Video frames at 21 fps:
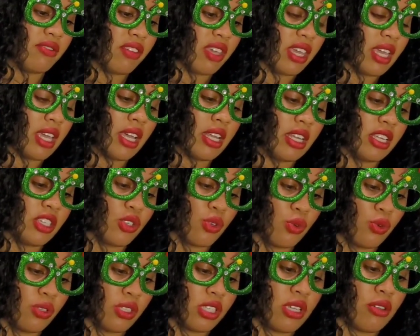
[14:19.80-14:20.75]
vegan, it's
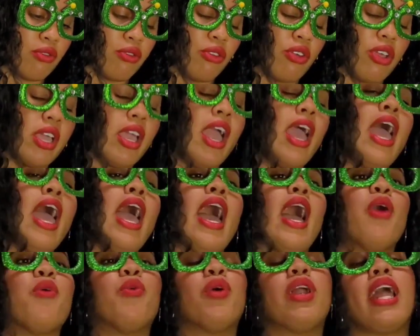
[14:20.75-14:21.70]
cruelty free.
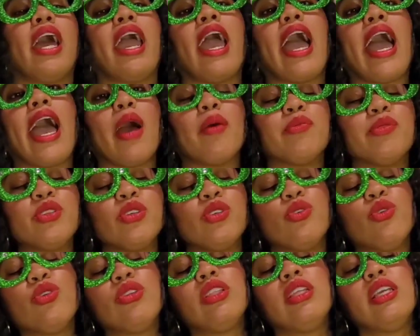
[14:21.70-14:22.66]
And what I
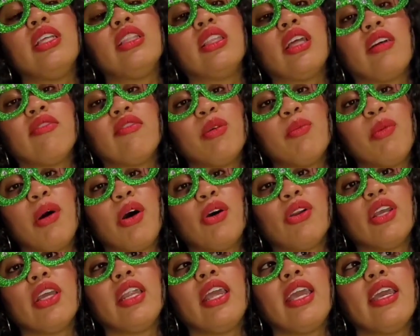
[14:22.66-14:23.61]
absolutely love
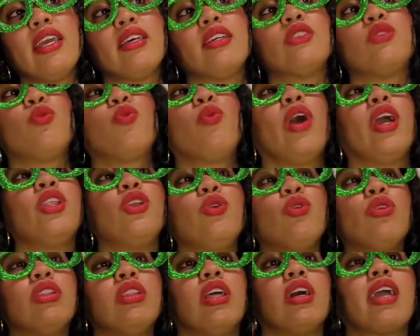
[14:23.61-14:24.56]
about it is when
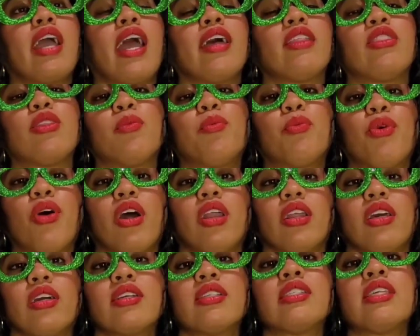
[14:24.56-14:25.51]
you look at the
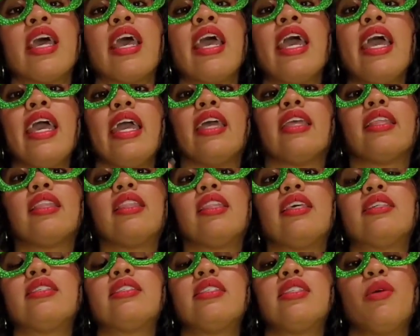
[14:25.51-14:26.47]
products, it
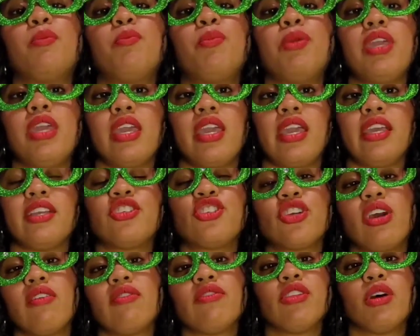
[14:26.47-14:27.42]
lists the pH
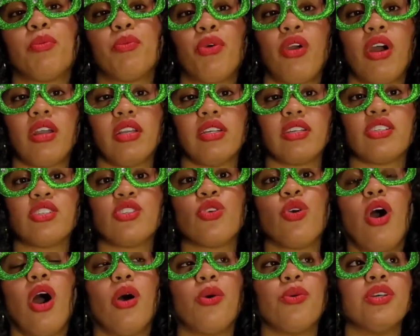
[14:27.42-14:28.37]
of the product.
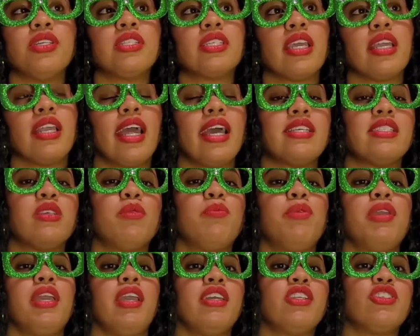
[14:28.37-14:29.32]
So our skin has a
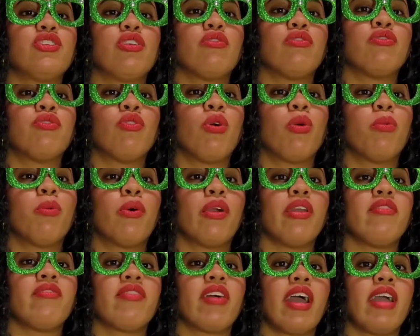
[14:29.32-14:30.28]
pH of
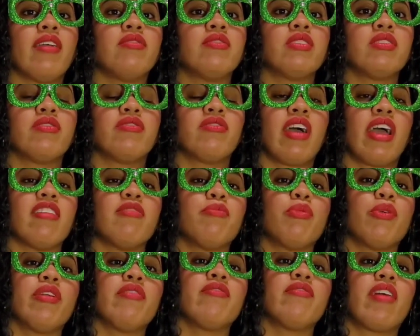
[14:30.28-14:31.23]
4.5 to
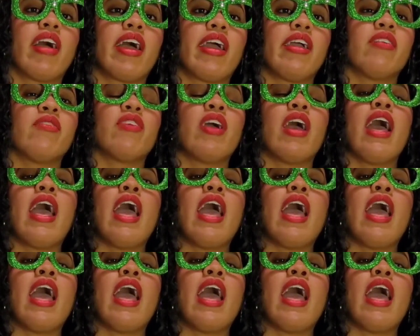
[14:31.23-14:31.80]
5.5,